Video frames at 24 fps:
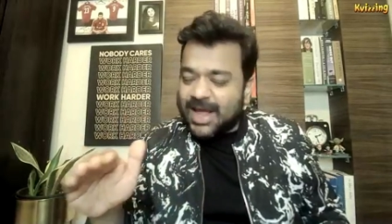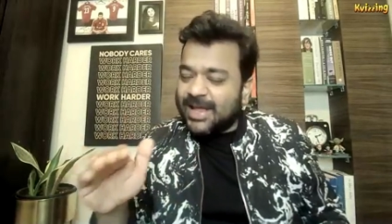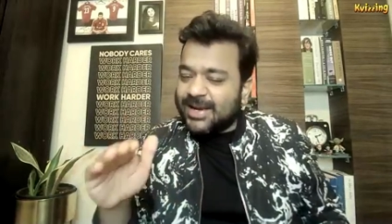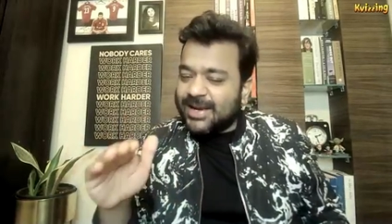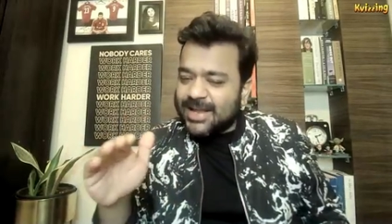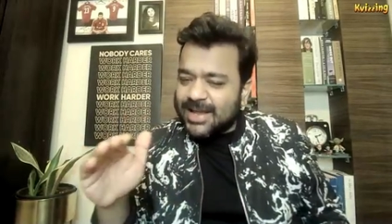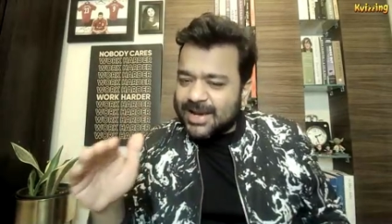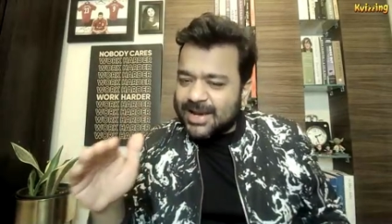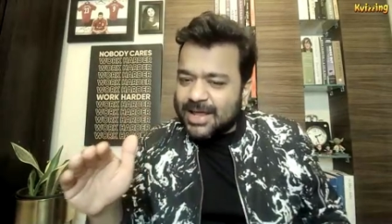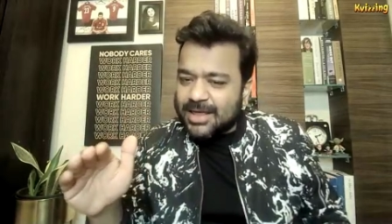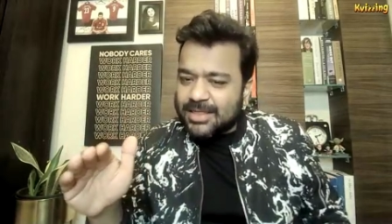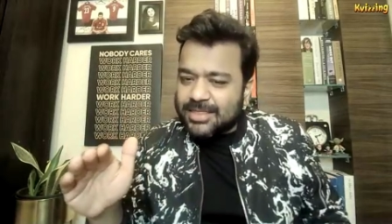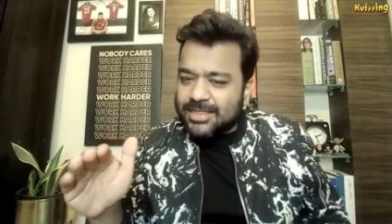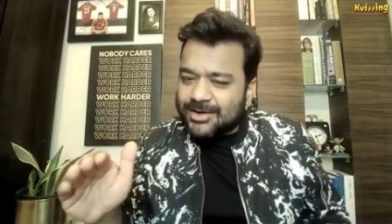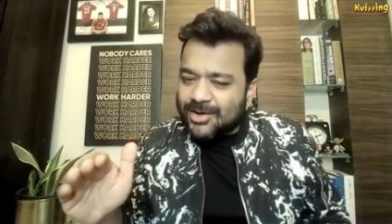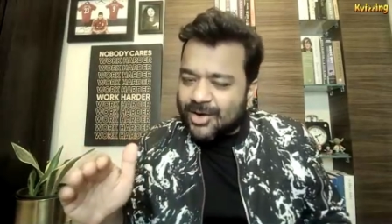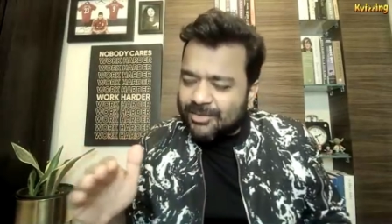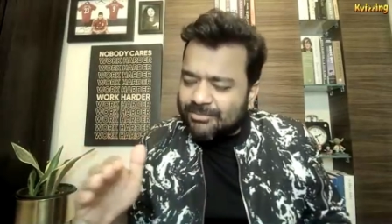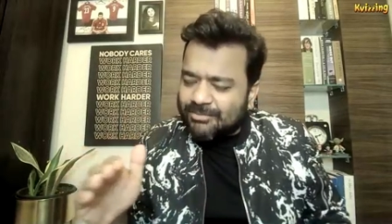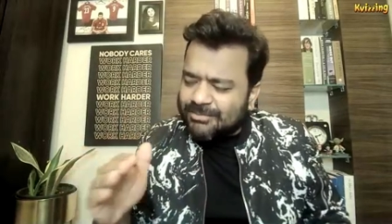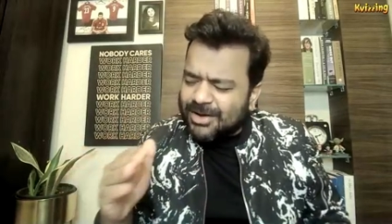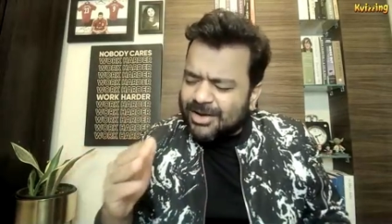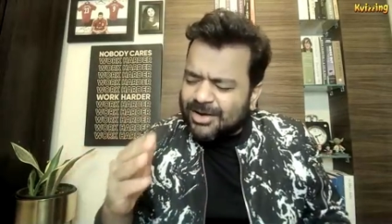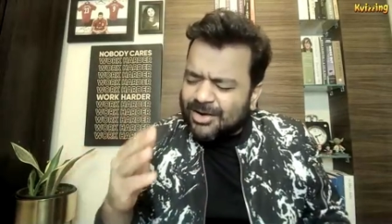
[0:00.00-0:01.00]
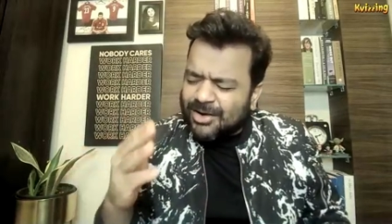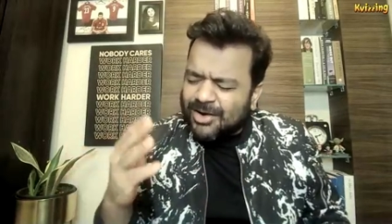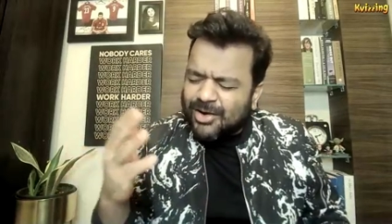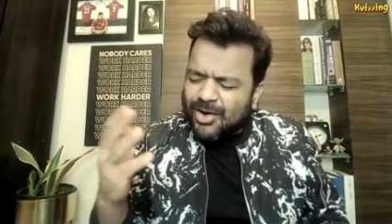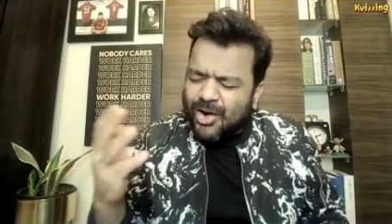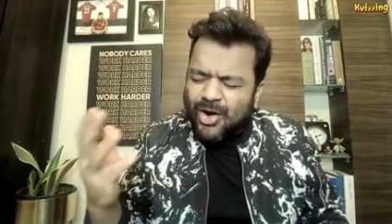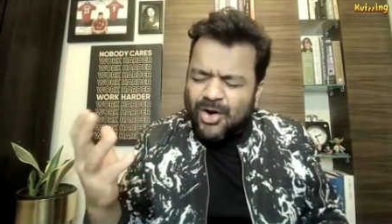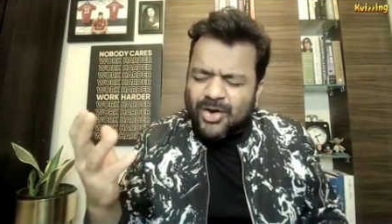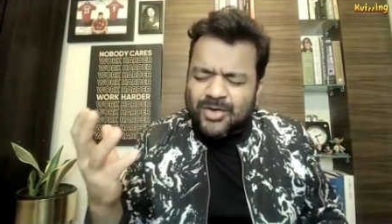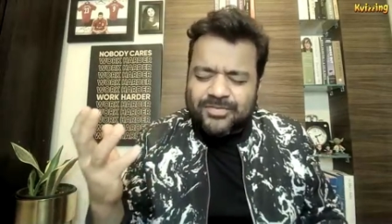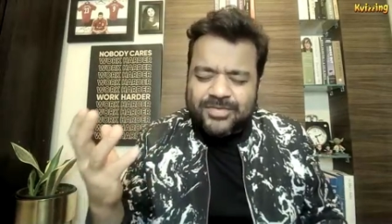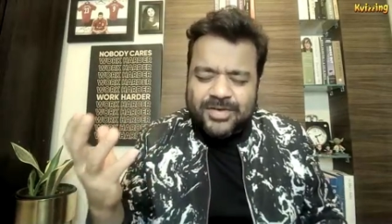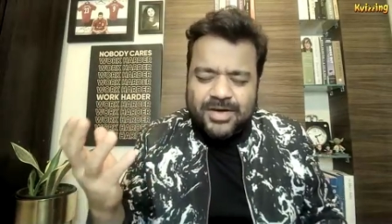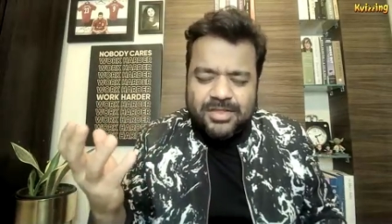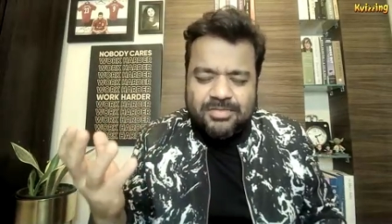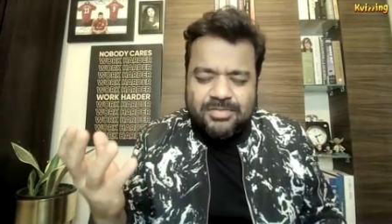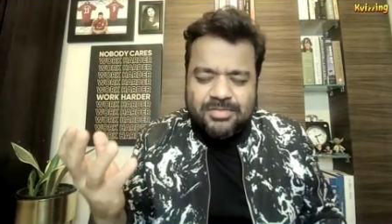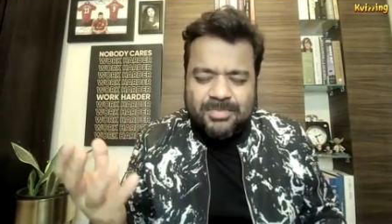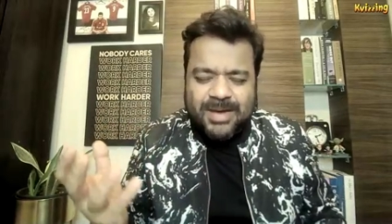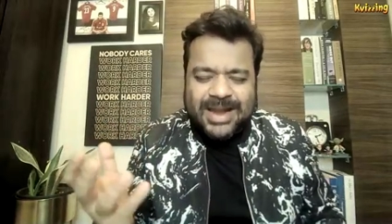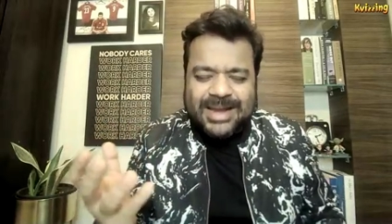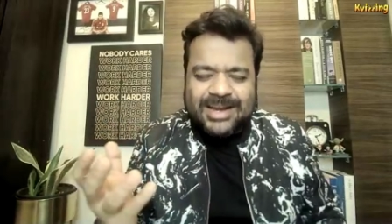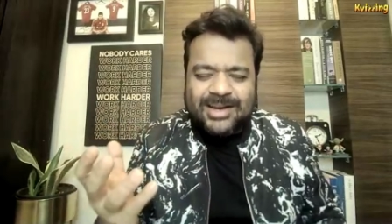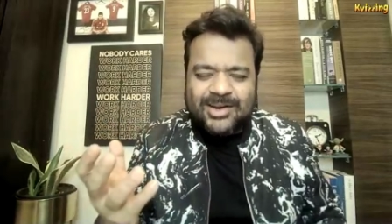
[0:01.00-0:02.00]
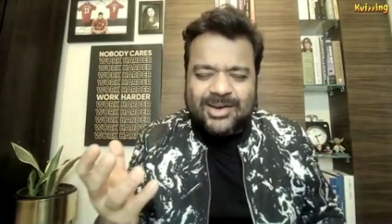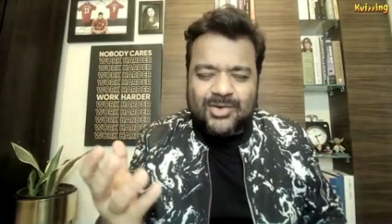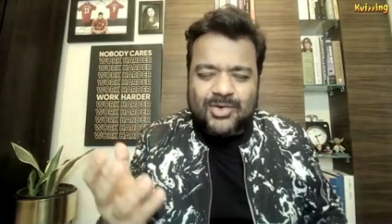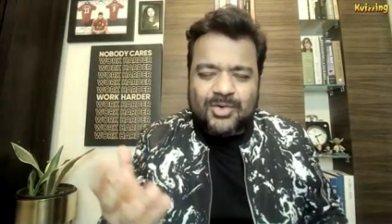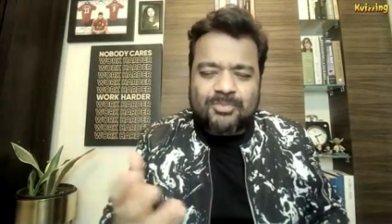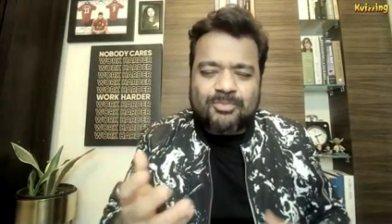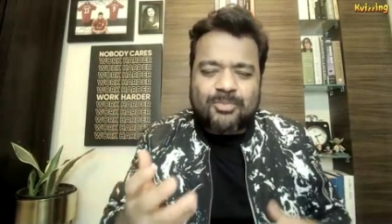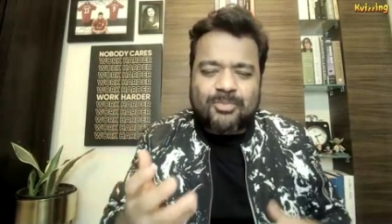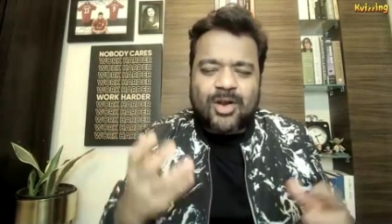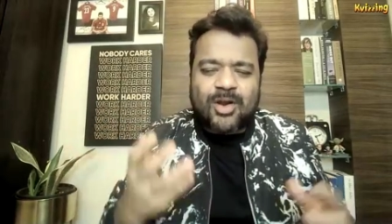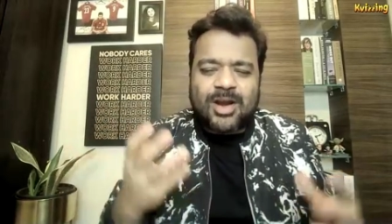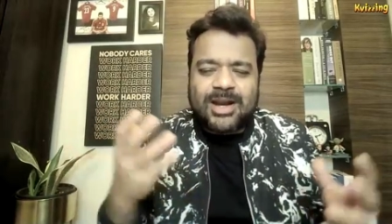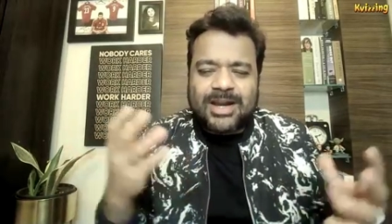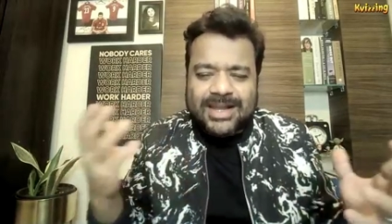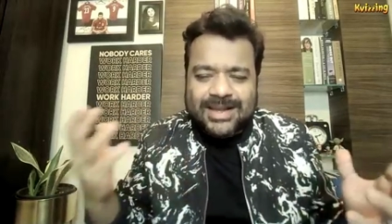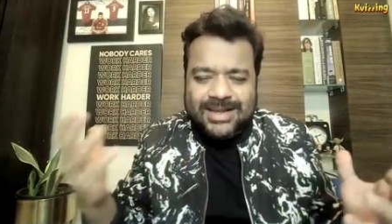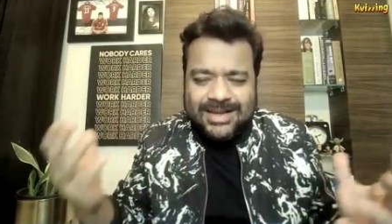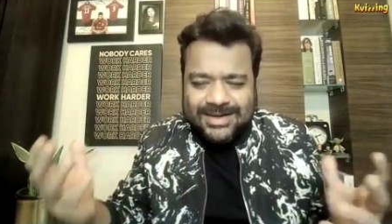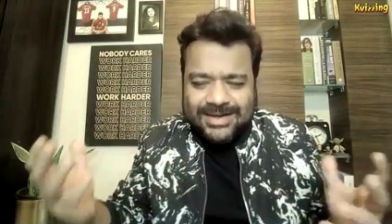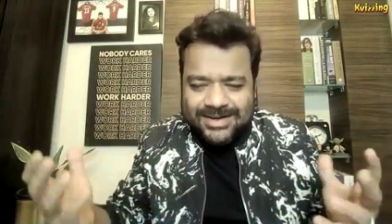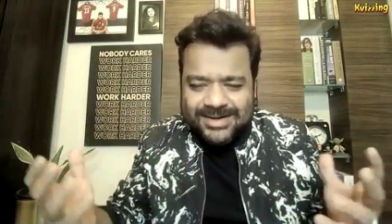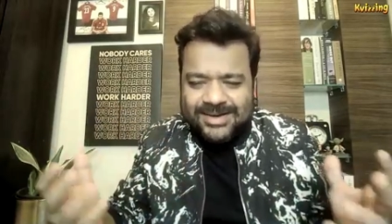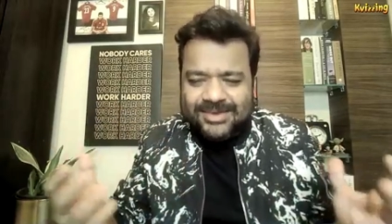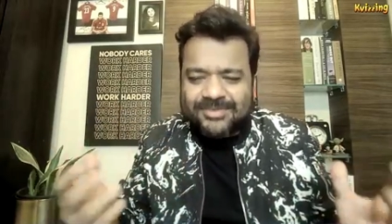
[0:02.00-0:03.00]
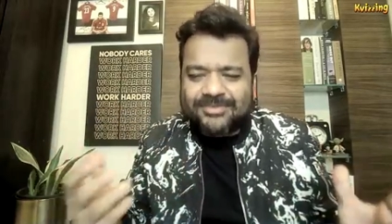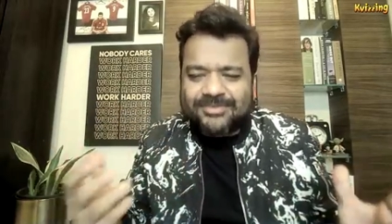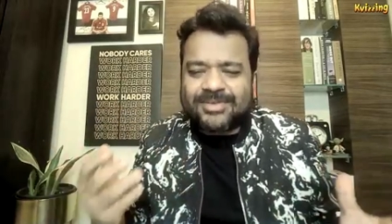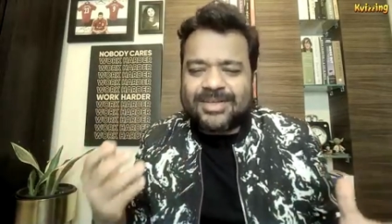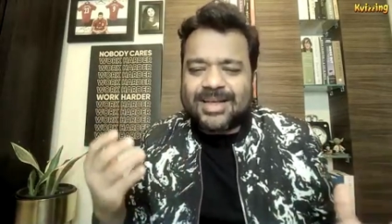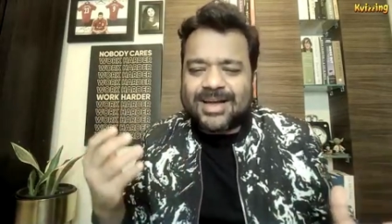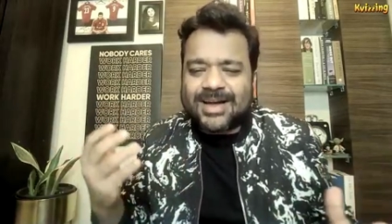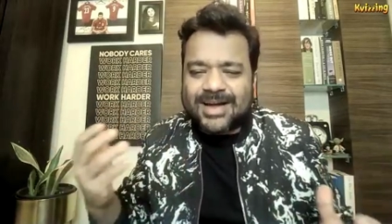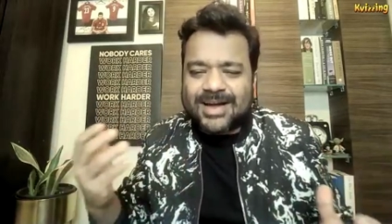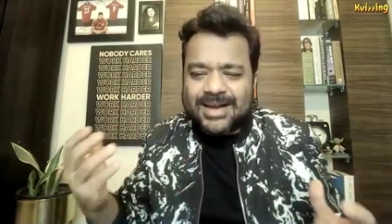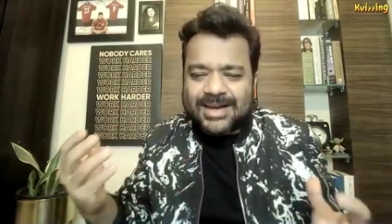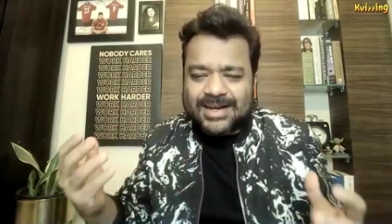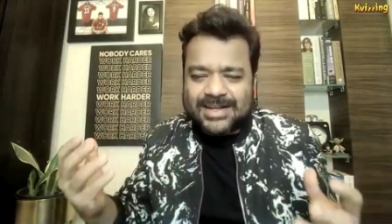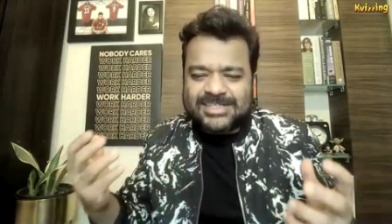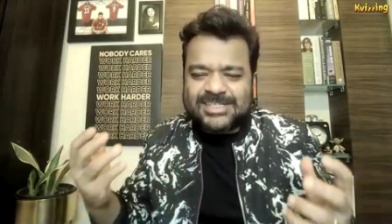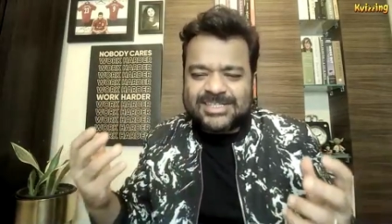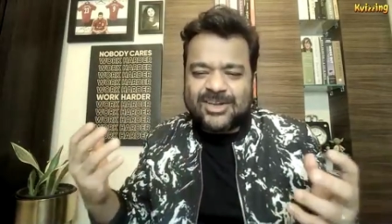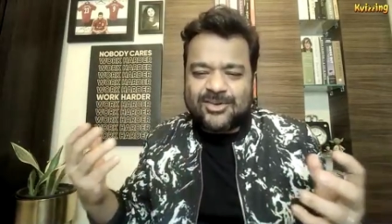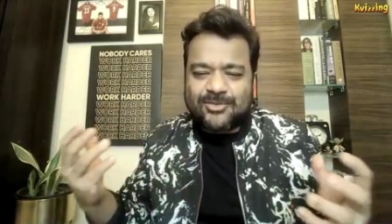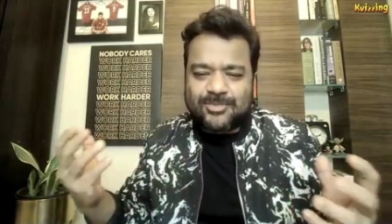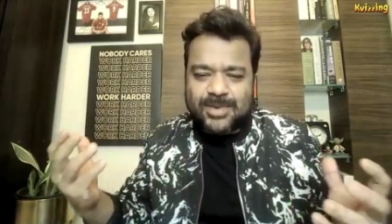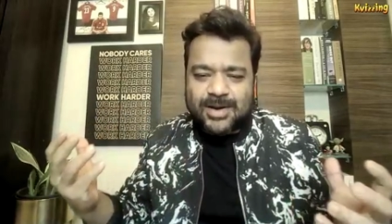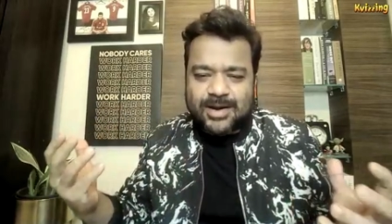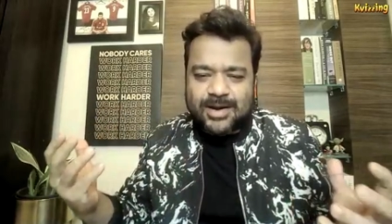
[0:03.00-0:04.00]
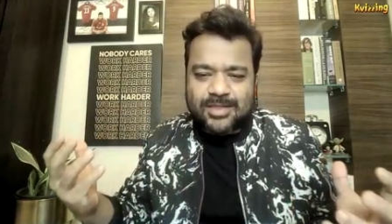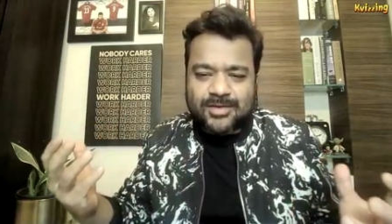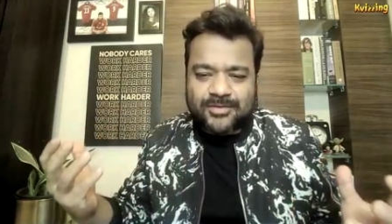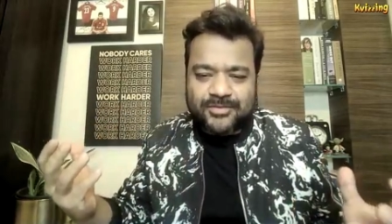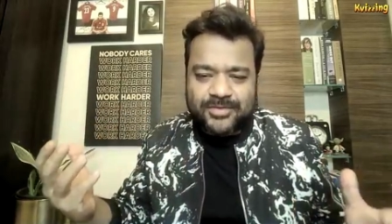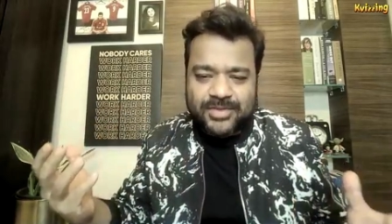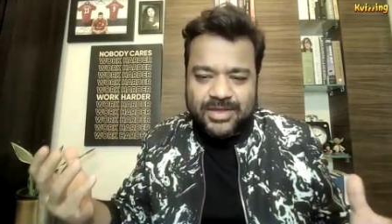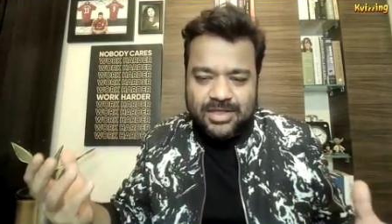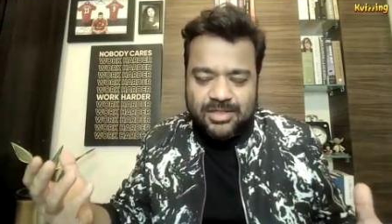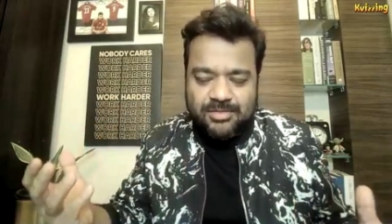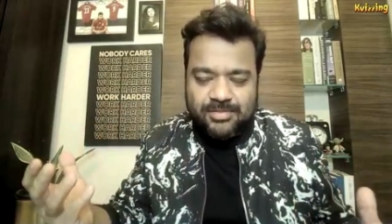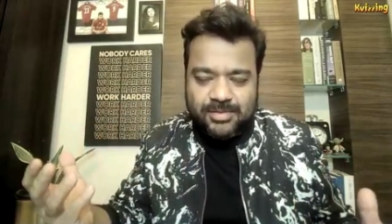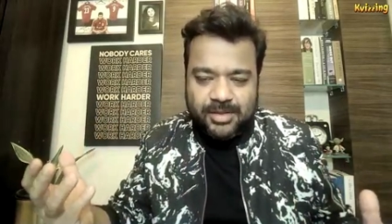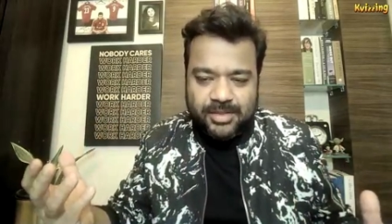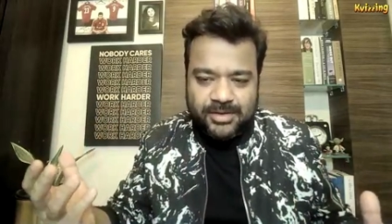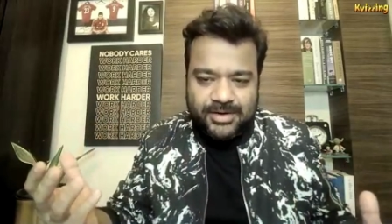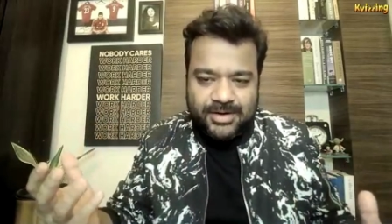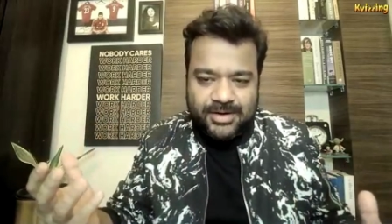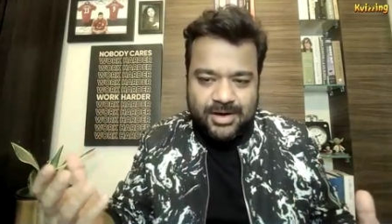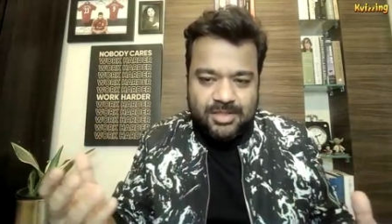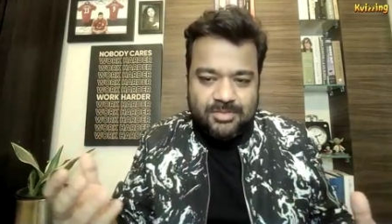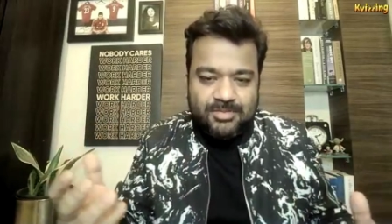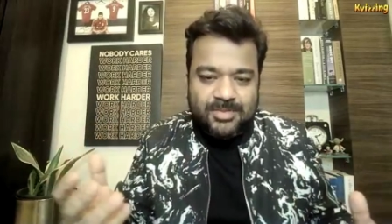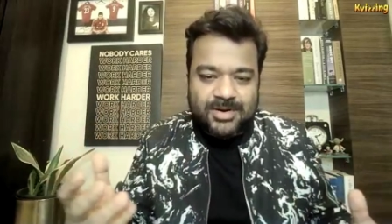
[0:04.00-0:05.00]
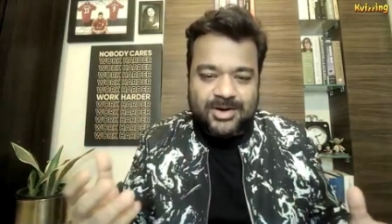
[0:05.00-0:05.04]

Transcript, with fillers: I realize that a lot of us might know political trivia and achievements of these presidents,